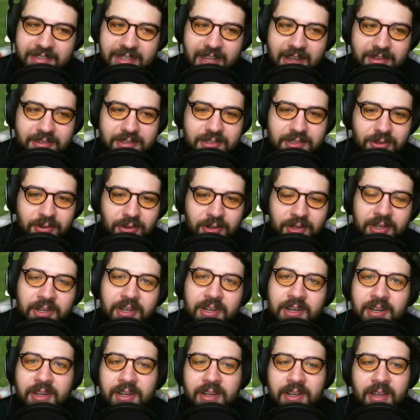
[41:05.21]
How's your
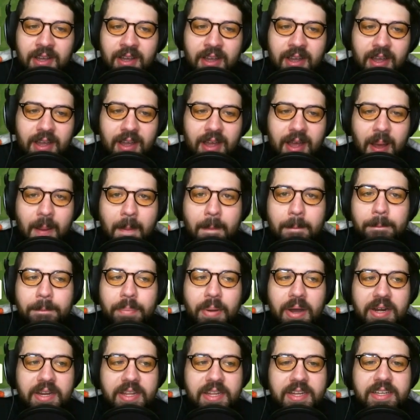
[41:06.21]

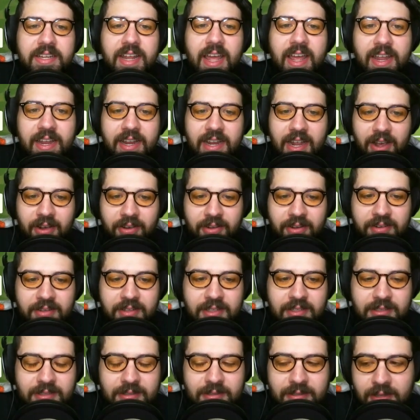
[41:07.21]
bunny day going?
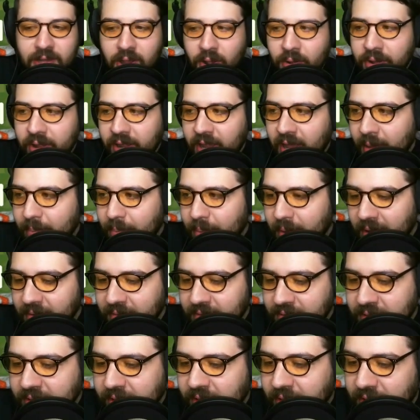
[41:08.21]
This is going up,
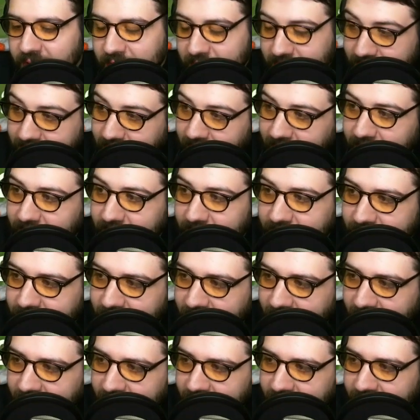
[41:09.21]
obviously, on the second
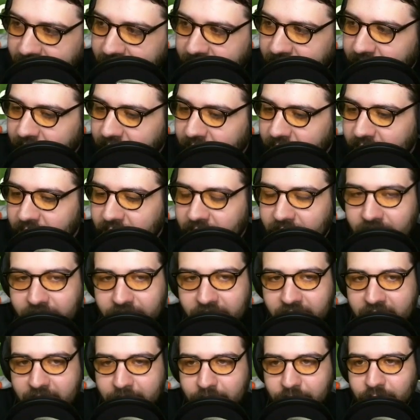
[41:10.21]
day of
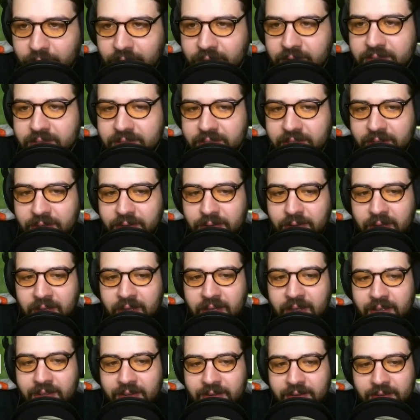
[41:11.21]
April,
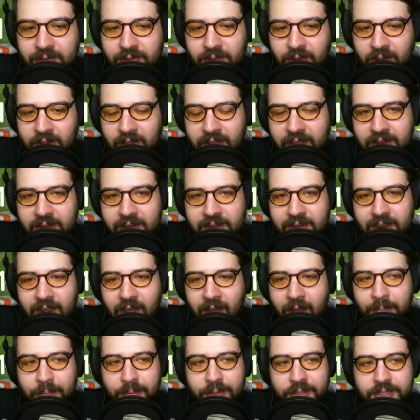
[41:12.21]
so you all had an
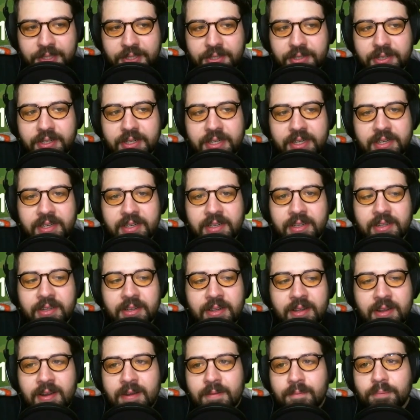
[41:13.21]
opportunity to
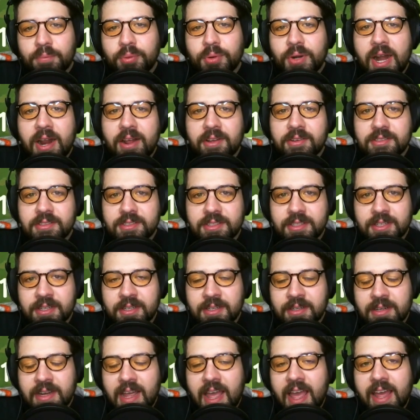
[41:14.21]
browse
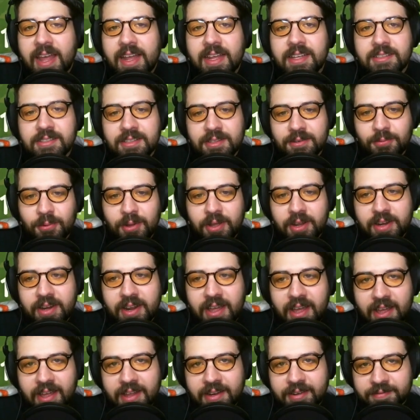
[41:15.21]
your eggs and
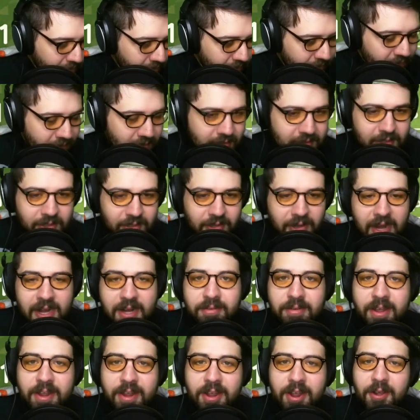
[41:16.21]
whatnot. So
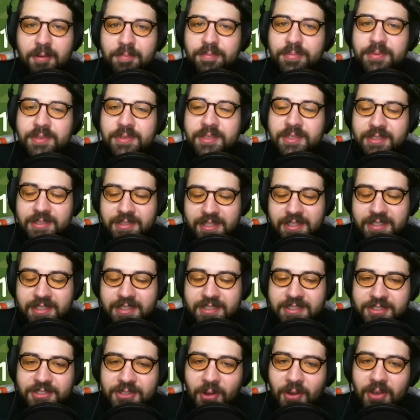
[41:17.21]
anyway, hope you're still
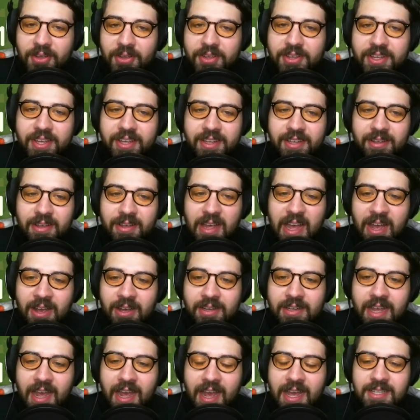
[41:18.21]
enjoying.
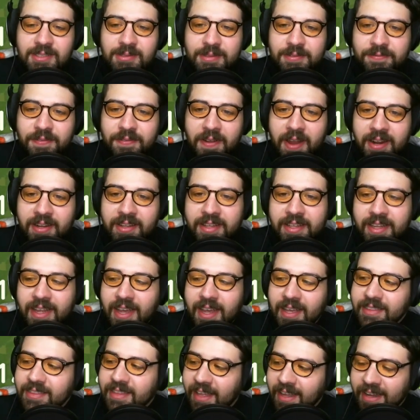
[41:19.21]
Guys, we finally
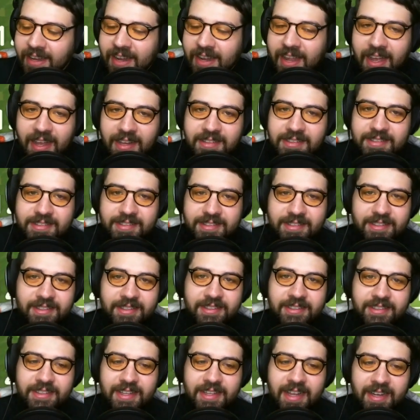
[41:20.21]
got that concert,
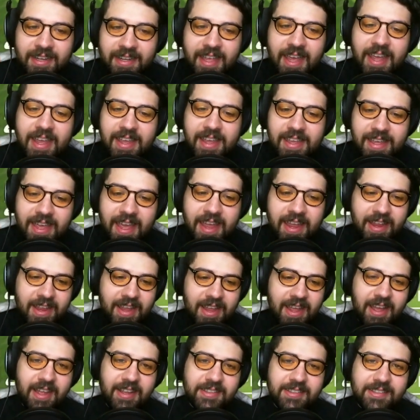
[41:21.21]
that KK
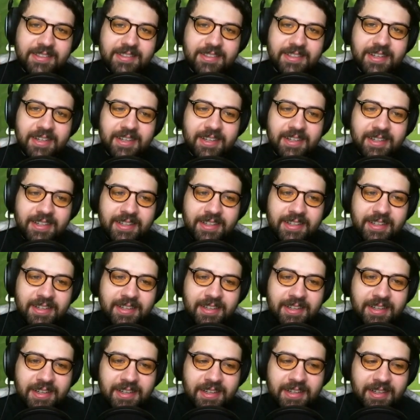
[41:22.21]
concert.
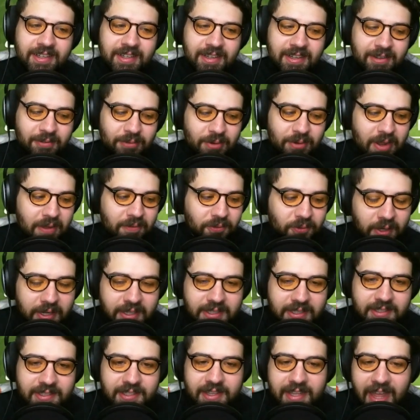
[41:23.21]
We have
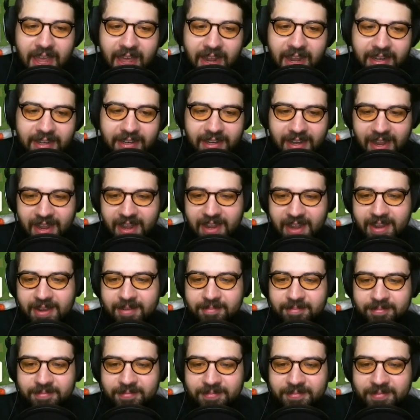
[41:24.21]
reached the end
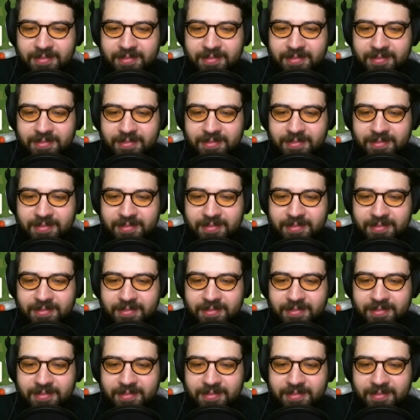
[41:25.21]
game.